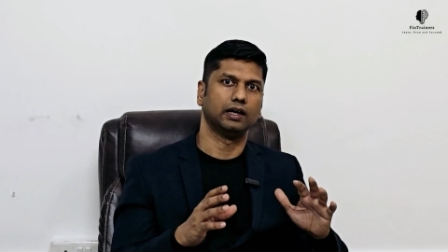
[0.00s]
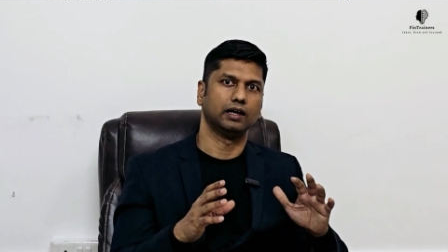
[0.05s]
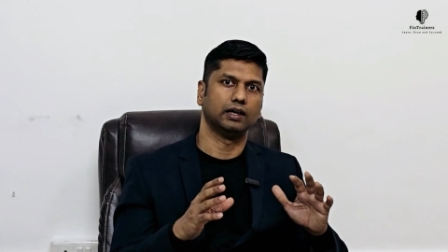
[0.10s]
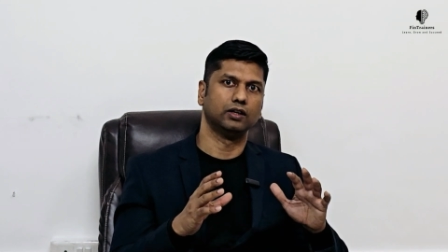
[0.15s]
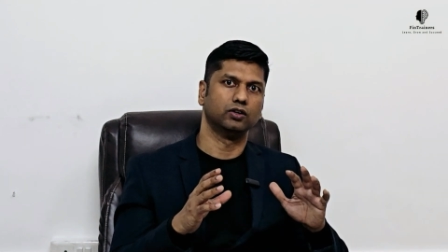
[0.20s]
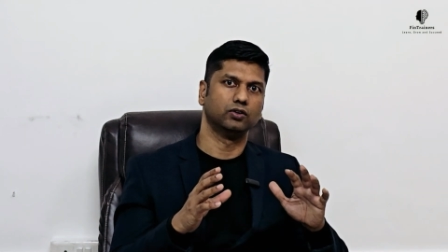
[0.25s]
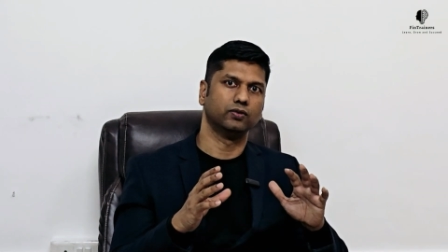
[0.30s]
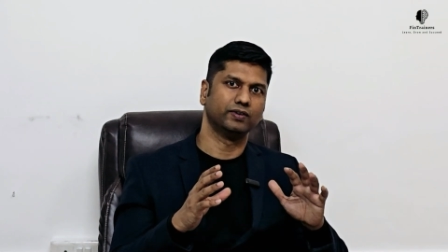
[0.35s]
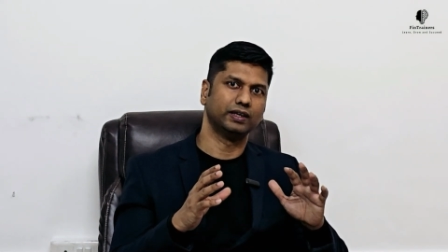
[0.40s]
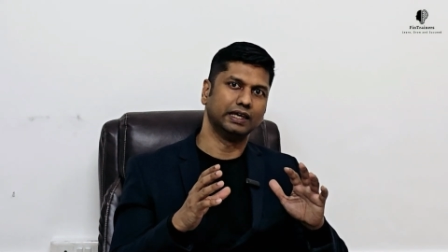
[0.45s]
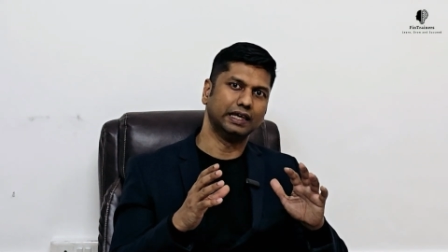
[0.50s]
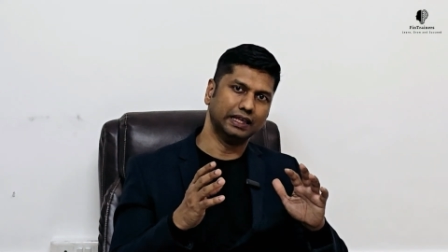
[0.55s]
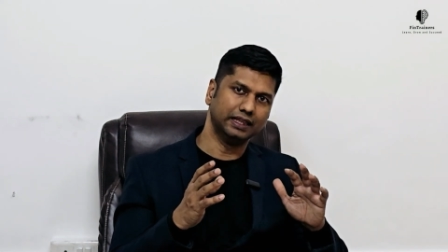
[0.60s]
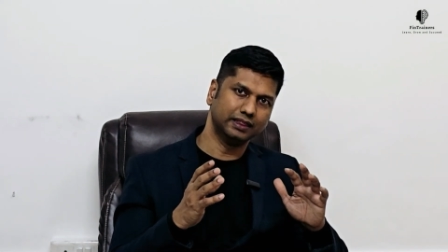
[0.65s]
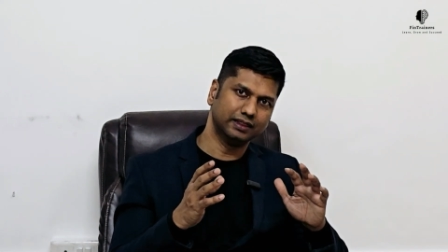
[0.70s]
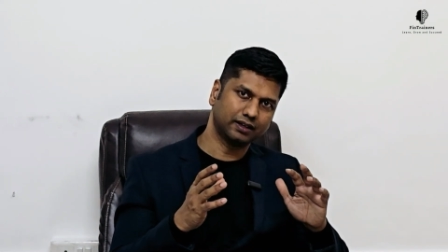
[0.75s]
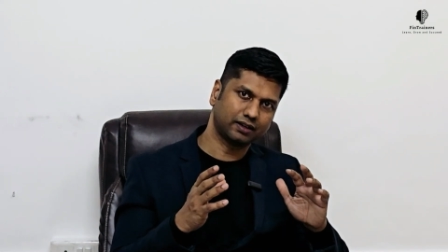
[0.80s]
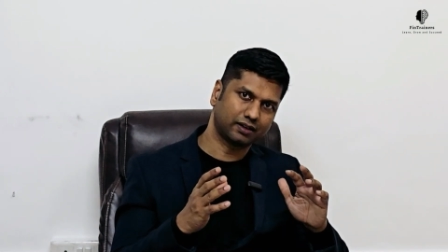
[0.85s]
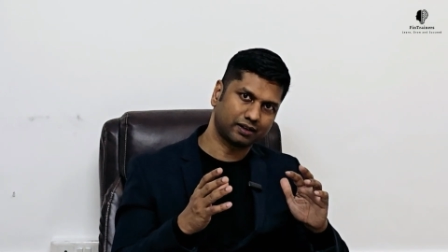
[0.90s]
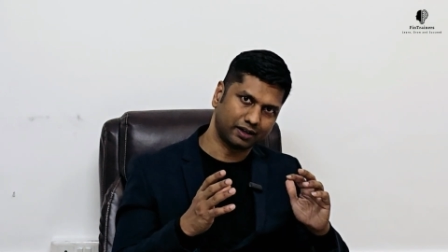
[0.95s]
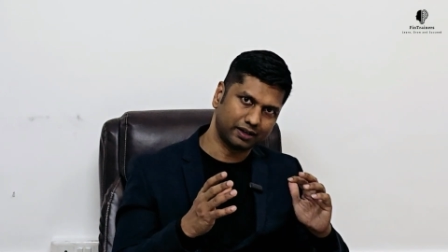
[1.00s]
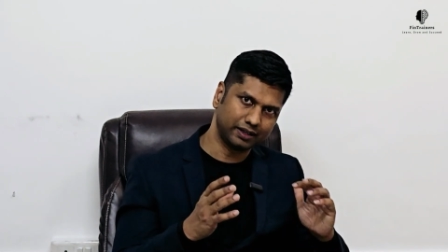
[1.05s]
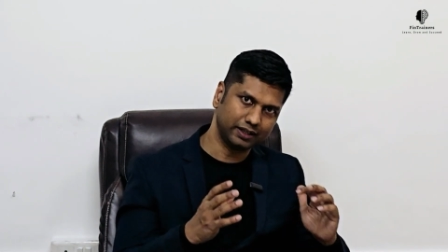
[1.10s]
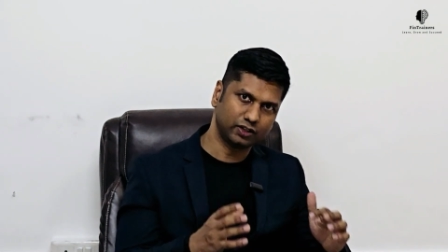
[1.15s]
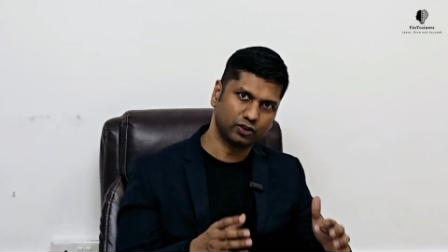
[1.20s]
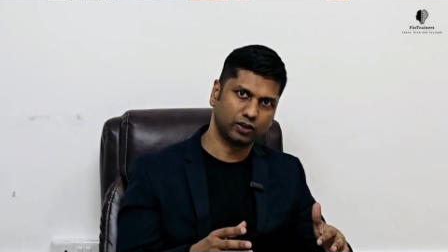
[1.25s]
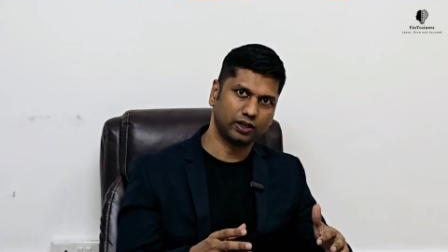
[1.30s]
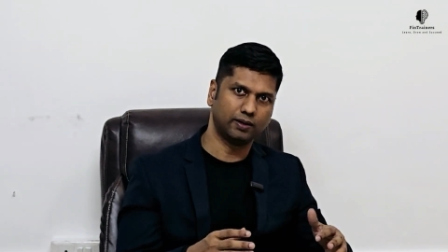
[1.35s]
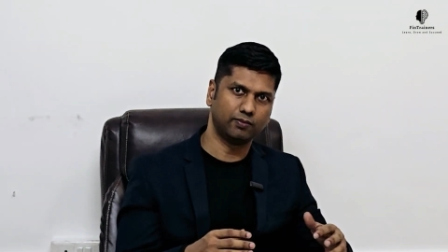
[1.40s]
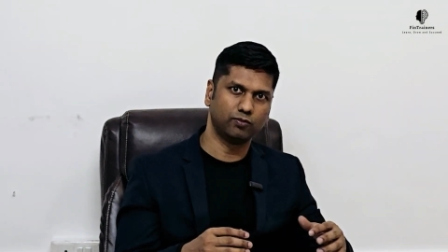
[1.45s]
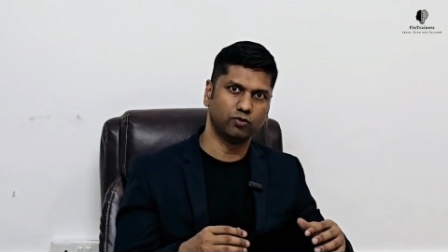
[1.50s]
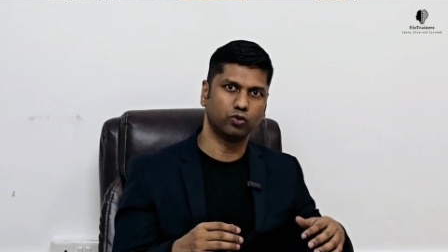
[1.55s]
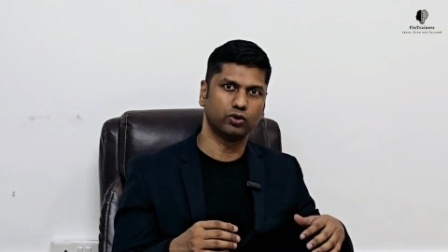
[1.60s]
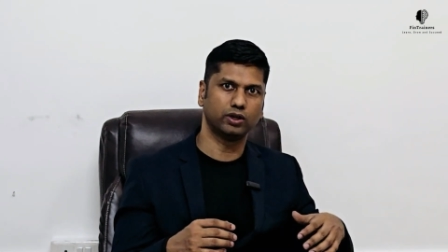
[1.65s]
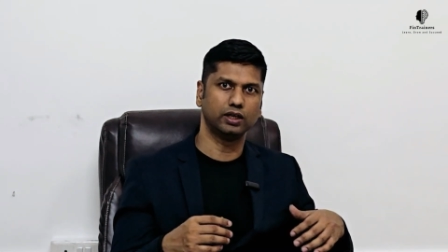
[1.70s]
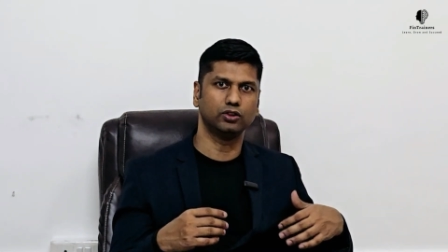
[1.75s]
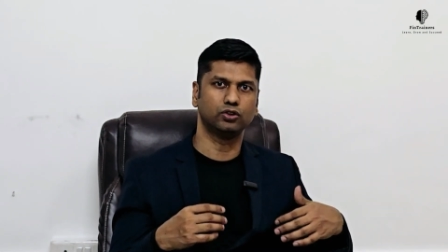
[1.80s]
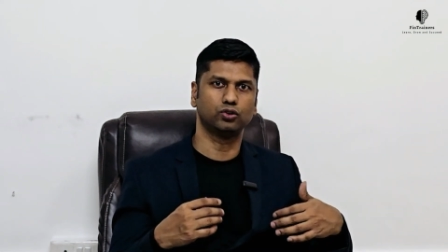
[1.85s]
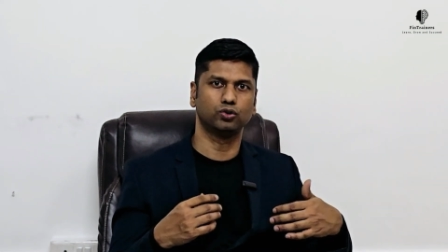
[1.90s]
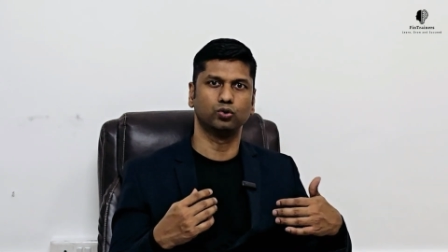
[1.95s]
you know, in the curriculum
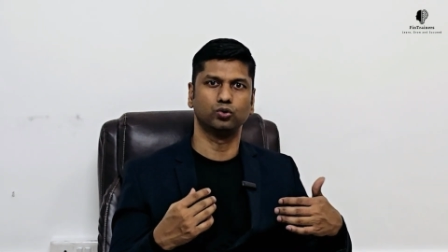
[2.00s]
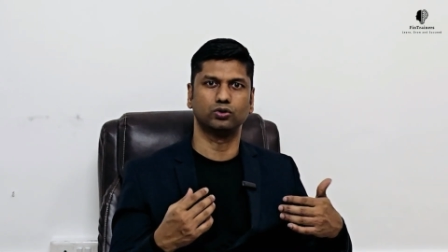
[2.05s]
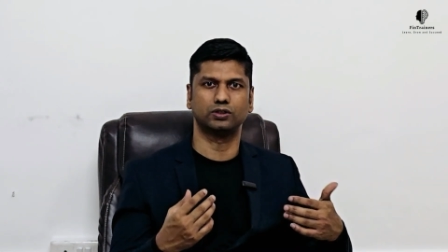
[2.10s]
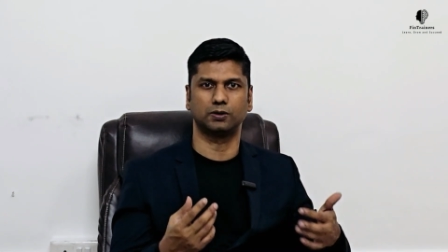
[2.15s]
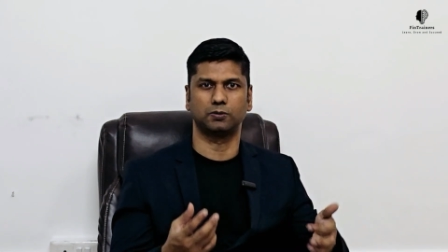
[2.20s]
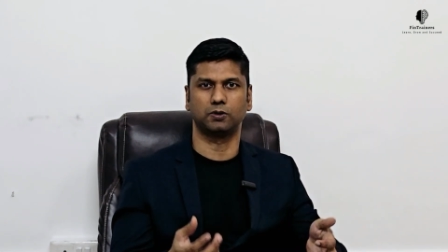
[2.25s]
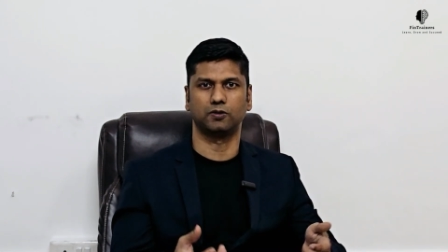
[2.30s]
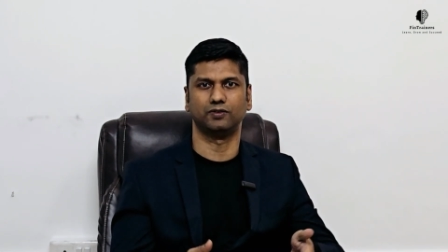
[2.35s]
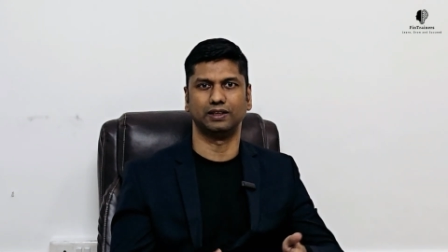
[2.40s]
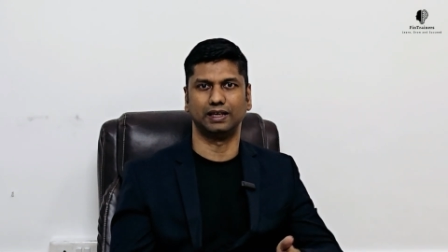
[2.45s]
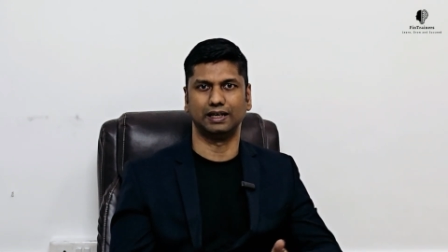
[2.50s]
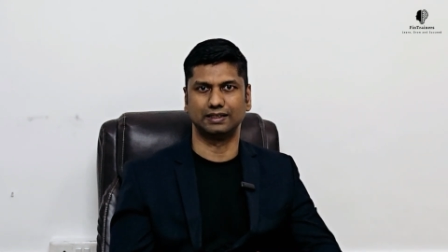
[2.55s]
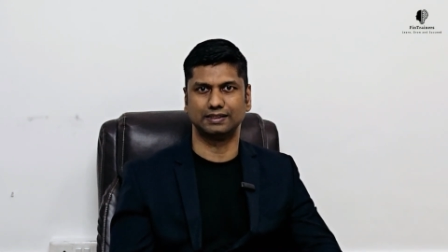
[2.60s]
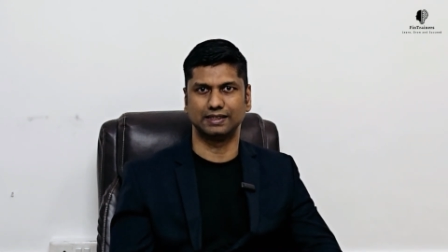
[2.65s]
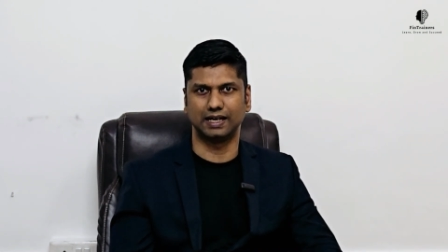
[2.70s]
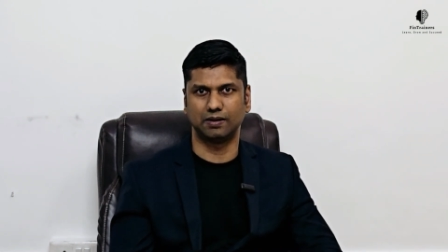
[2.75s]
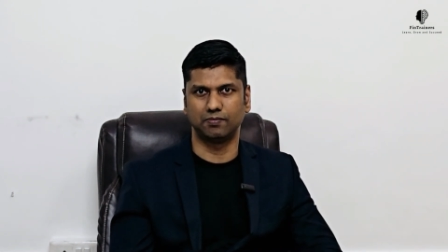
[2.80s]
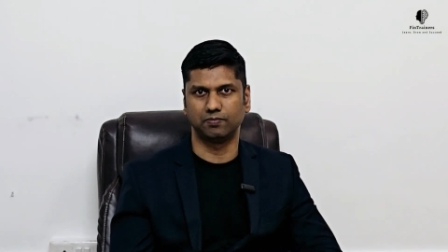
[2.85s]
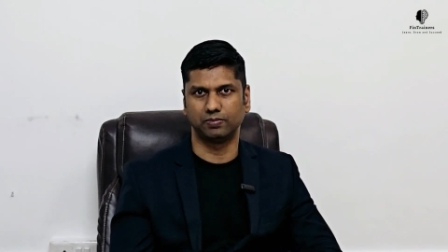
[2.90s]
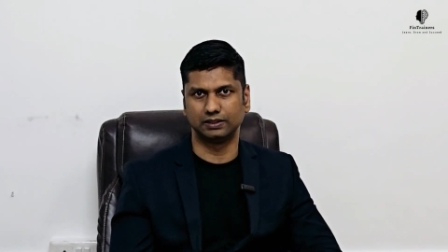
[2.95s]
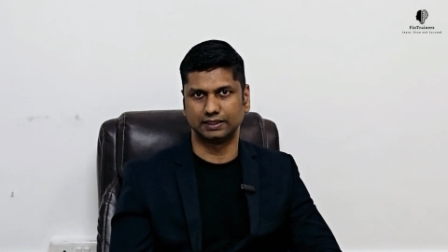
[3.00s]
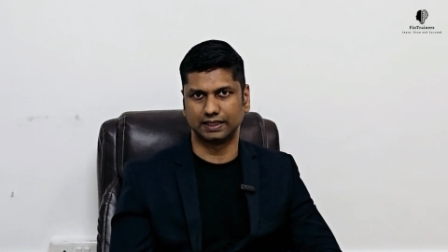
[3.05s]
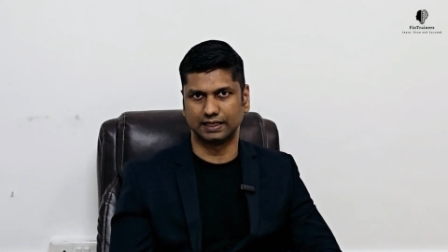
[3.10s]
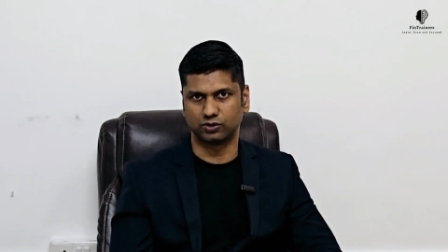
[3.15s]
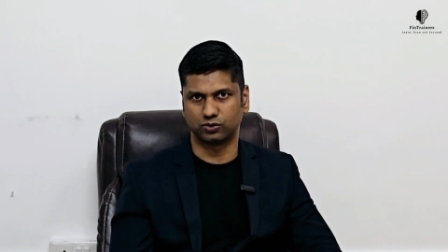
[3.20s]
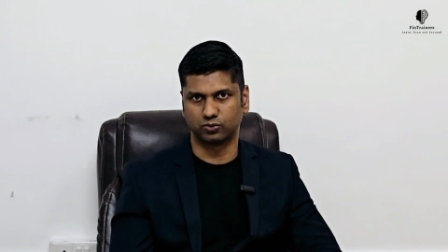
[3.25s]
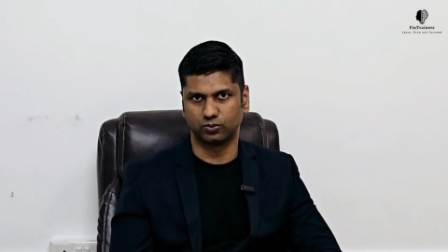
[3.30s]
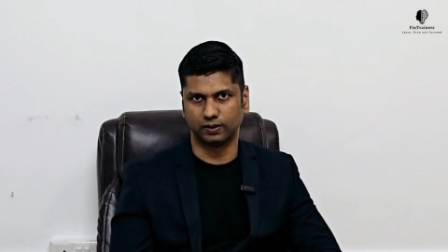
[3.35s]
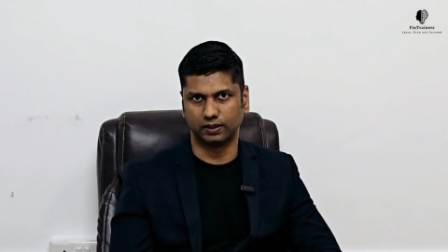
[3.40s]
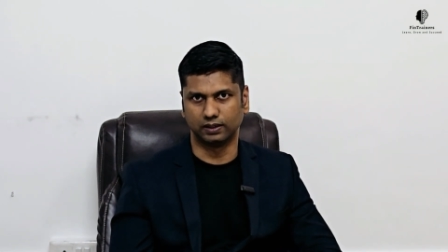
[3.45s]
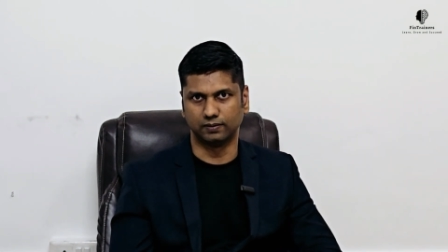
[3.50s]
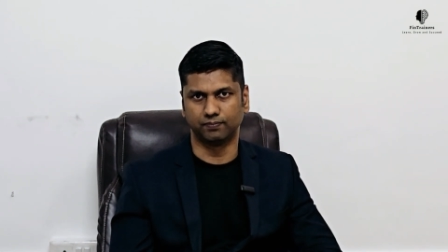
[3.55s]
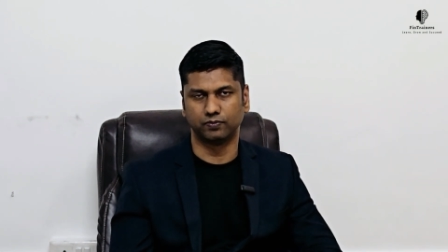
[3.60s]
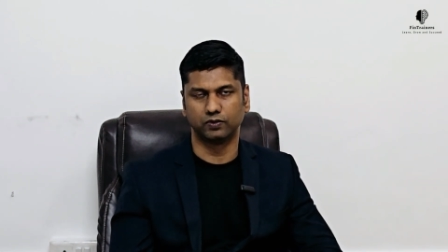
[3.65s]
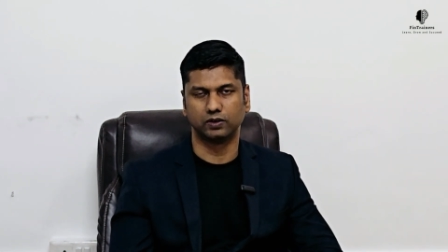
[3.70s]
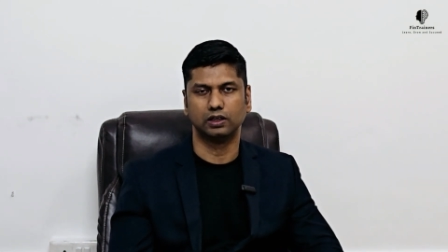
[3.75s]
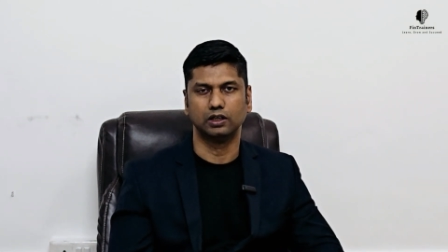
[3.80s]
looking through some of the examples as well.